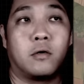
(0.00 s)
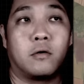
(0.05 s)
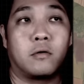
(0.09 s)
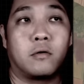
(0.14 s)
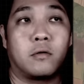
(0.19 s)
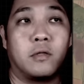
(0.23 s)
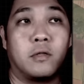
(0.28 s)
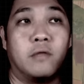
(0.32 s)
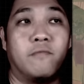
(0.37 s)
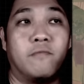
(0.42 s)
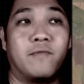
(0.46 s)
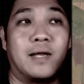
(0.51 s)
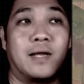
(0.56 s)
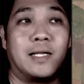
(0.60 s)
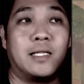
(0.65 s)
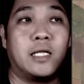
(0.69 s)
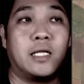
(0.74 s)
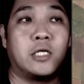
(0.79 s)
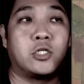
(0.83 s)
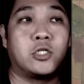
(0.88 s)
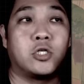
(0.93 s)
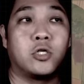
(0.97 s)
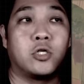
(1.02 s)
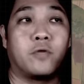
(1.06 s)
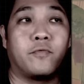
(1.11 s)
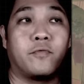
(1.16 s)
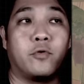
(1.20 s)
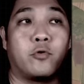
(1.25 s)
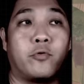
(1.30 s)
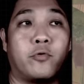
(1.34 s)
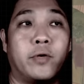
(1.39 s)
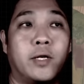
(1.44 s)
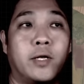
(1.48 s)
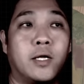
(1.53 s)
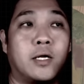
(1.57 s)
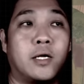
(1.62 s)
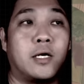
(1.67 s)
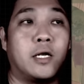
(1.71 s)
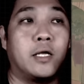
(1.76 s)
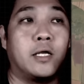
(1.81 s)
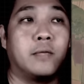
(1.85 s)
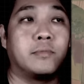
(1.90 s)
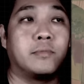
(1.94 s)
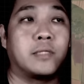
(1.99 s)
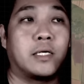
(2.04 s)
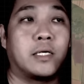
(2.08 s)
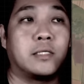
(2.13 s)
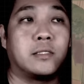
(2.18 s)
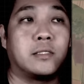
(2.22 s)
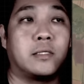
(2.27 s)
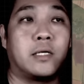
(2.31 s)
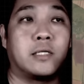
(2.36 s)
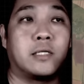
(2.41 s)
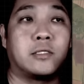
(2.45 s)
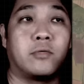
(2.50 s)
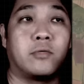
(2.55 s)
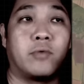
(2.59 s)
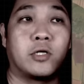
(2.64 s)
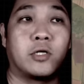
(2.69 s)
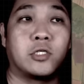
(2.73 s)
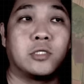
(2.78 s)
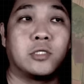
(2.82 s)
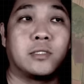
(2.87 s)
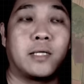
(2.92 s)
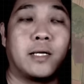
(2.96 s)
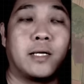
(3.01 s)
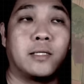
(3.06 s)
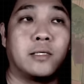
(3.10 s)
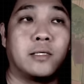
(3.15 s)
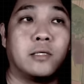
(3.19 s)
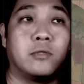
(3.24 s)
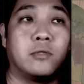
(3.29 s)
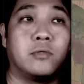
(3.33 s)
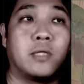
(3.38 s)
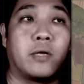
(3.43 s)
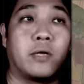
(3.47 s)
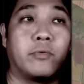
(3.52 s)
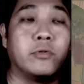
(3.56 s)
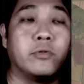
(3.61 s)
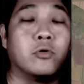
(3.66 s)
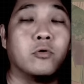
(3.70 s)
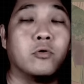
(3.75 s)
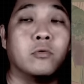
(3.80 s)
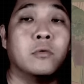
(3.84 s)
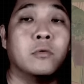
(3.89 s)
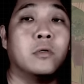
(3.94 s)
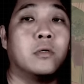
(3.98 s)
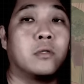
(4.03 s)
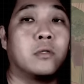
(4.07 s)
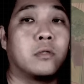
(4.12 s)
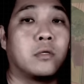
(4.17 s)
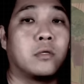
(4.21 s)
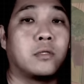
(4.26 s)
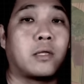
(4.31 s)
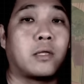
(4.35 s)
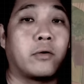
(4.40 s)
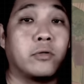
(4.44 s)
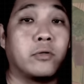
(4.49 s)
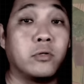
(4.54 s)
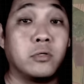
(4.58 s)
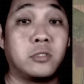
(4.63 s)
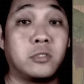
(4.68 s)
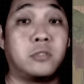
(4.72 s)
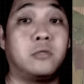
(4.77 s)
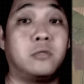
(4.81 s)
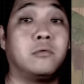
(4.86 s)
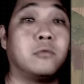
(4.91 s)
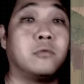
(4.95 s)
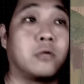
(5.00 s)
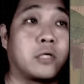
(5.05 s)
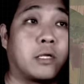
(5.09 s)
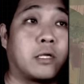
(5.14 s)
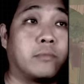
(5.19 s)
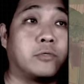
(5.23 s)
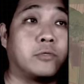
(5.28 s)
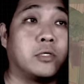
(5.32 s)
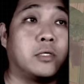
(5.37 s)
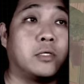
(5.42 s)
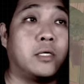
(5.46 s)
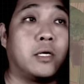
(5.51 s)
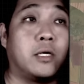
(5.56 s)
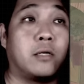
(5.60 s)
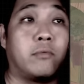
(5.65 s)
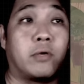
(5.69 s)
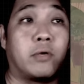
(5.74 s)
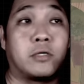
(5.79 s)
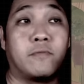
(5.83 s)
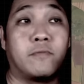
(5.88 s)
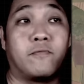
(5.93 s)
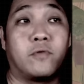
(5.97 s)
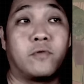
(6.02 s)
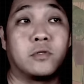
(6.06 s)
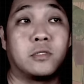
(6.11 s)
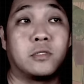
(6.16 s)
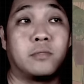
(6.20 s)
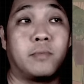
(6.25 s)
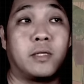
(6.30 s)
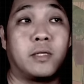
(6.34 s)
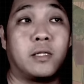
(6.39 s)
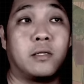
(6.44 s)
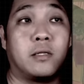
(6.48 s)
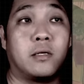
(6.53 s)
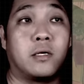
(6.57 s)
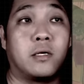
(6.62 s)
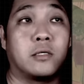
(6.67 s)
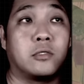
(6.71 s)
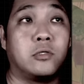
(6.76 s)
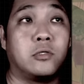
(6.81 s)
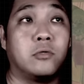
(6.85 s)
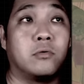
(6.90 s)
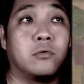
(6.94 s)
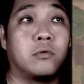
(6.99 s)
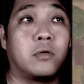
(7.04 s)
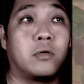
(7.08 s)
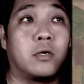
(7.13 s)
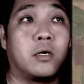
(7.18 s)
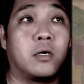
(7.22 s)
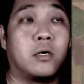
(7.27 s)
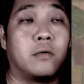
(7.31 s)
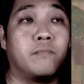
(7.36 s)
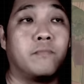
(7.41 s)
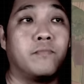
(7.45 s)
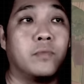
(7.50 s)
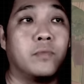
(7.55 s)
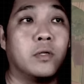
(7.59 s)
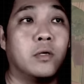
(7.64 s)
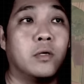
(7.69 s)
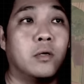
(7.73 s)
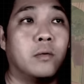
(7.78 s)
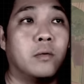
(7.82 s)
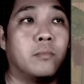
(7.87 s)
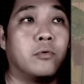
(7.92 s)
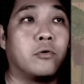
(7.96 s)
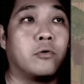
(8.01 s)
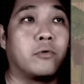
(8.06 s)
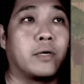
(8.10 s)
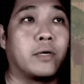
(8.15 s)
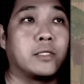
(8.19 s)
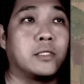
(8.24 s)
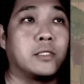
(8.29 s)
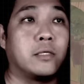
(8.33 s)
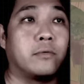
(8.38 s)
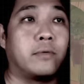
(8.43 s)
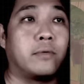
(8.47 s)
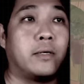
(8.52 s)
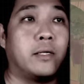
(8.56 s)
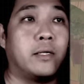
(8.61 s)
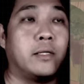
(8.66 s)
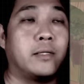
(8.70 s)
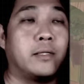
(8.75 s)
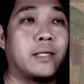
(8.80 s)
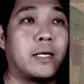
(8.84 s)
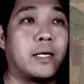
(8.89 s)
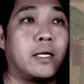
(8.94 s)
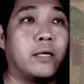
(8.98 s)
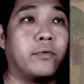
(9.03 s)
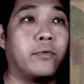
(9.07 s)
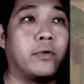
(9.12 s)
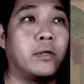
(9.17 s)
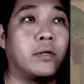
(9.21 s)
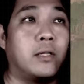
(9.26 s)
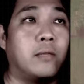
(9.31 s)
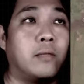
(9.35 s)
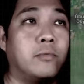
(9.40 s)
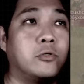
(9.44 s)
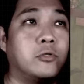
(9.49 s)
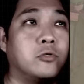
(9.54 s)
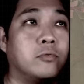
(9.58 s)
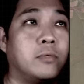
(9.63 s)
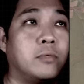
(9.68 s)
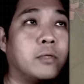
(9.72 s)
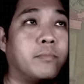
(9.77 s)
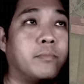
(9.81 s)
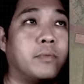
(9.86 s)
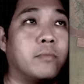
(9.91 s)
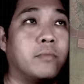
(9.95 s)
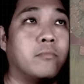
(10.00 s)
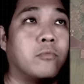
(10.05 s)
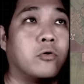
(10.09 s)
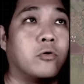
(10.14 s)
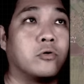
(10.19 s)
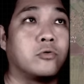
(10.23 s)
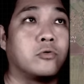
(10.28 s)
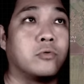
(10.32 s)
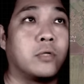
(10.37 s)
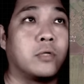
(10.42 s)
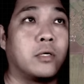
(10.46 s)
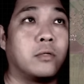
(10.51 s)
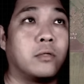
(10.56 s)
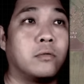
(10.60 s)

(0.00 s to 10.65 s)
invalidation of Ukrainian claims as the Russians enter into Darino. The Darino is still not captured yet. Russian forces are still progressing in that area. Let me zoom in a bit more so that